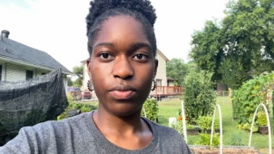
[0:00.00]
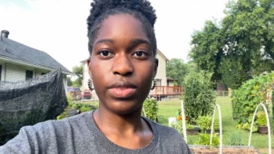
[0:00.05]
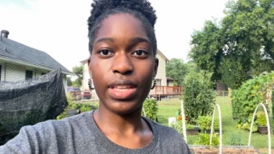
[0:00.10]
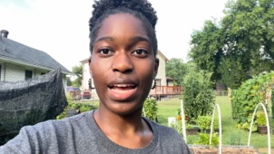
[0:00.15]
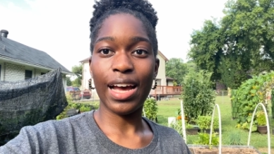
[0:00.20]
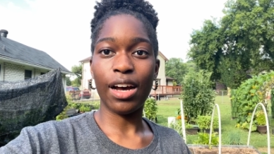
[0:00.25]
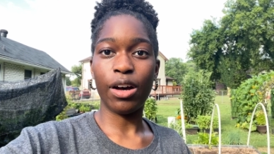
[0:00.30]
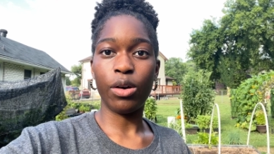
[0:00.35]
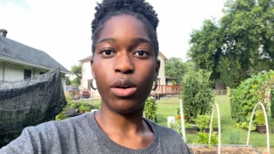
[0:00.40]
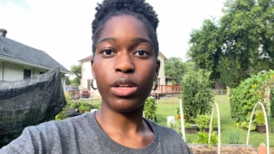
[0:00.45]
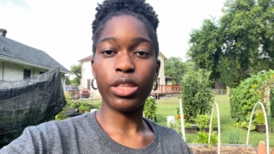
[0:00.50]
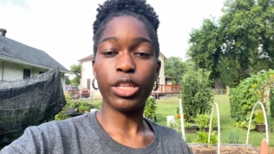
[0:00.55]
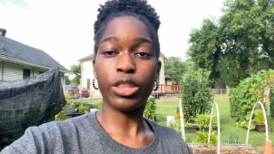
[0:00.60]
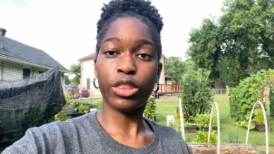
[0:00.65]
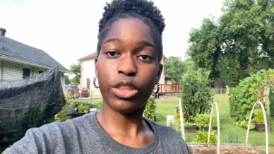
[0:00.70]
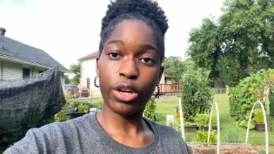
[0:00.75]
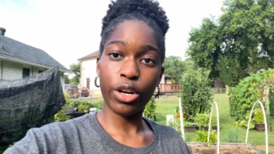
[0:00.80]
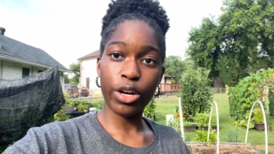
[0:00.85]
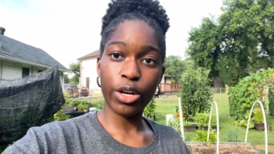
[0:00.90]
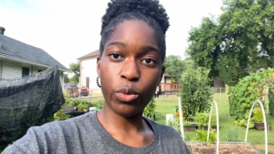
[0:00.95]
Now, the
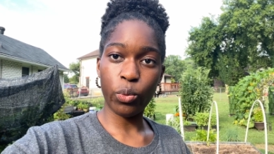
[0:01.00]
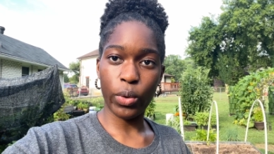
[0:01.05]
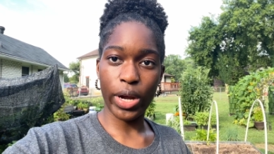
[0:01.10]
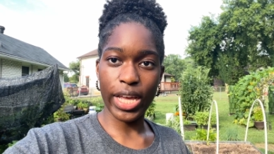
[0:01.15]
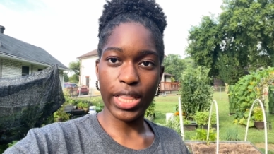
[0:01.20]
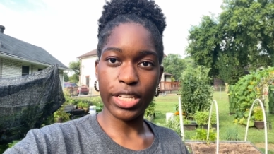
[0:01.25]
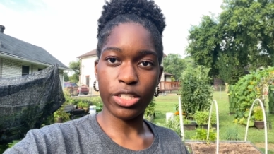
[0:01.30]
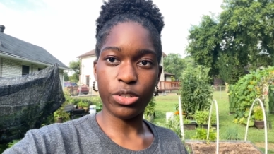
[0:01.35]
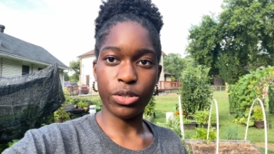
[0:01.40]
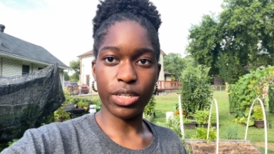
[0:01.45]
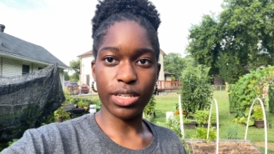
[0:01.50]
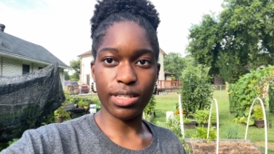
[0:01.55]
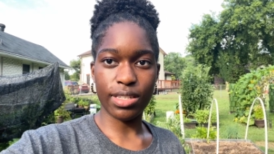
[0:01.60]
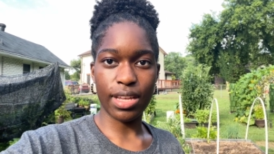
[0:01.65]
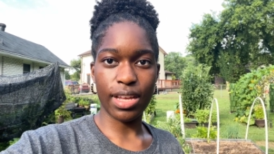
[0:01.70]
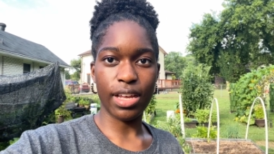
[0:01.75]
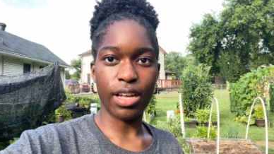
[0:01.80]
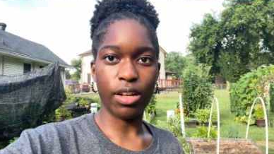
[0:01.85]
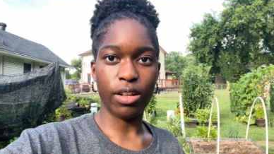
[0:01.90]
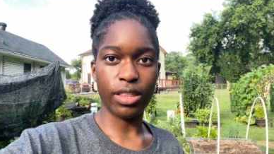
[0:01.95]
third way that you can
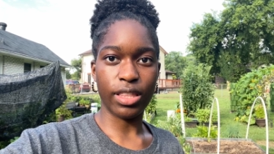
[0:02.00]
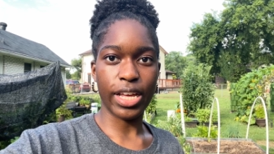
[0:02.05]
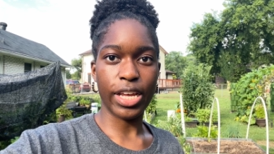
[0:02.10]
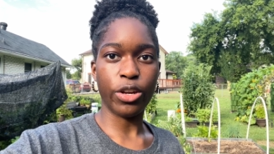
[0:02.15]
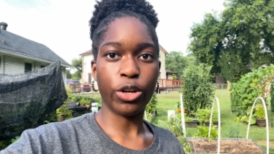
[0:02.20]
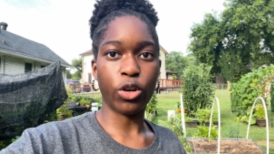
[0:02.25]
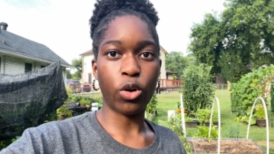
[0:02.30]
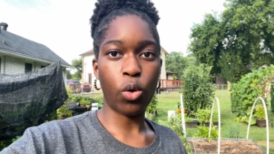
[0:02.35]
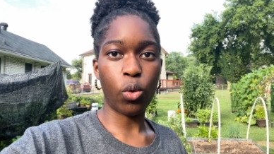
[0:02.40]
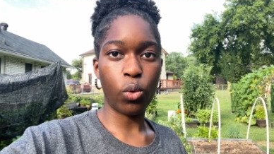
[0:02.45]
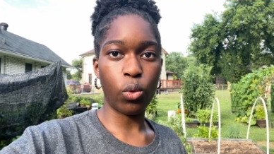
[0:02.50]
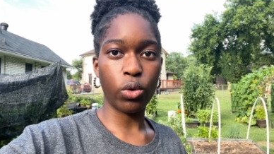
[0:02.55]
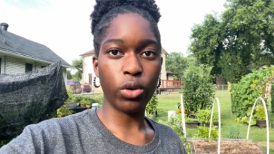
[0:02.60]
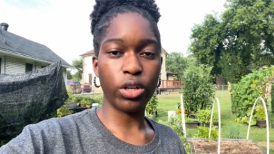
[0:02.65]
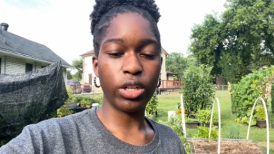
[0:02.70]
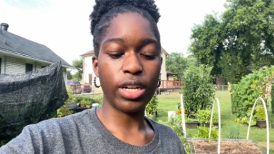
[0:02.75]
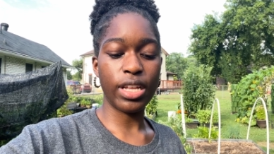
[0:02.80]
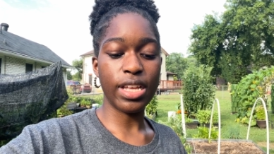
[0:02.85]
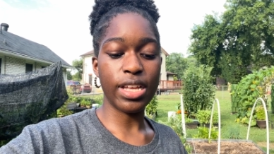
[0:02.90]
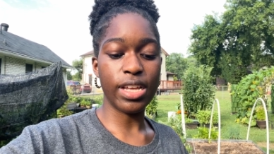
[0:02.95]
tell that your
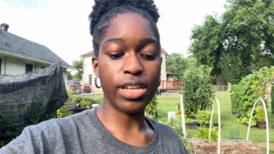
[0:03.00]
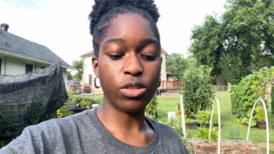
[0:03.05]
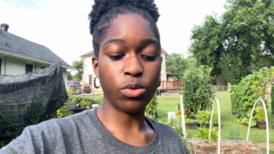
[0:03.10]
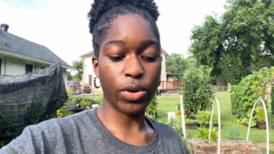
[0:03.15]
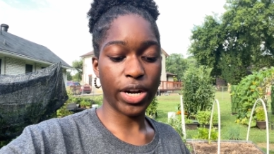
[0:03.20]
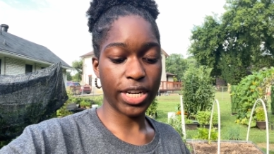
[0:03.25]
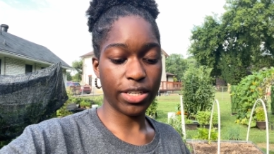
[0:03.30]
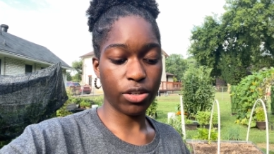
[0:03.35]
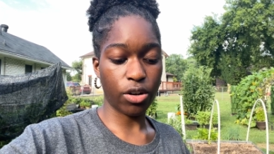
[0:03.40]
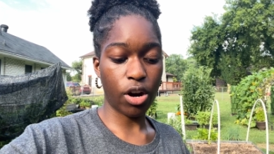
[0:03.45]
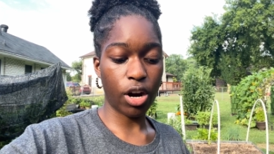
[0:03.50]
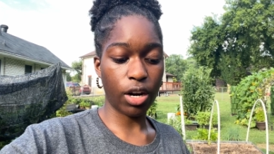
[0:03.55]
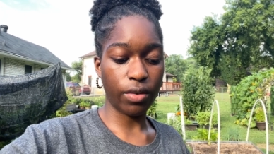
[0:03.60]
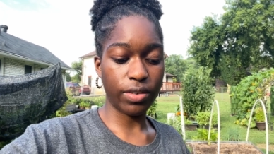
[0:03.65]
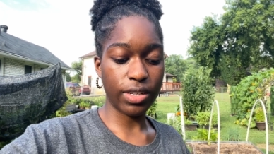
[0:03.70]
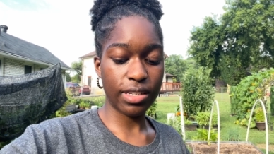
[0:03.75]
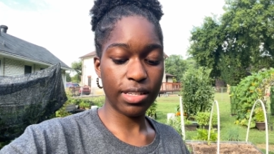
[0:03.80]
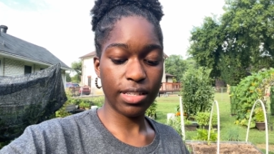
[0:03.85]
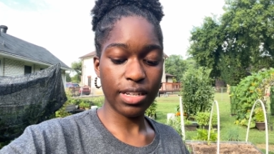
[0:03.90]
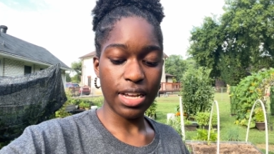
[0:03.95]
corn is ready to
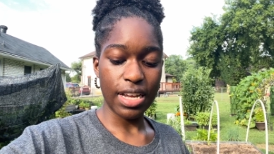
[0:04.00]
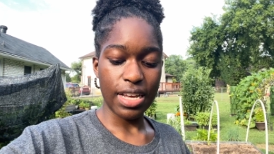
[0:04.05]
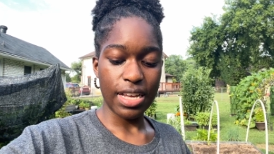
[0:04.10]
harvest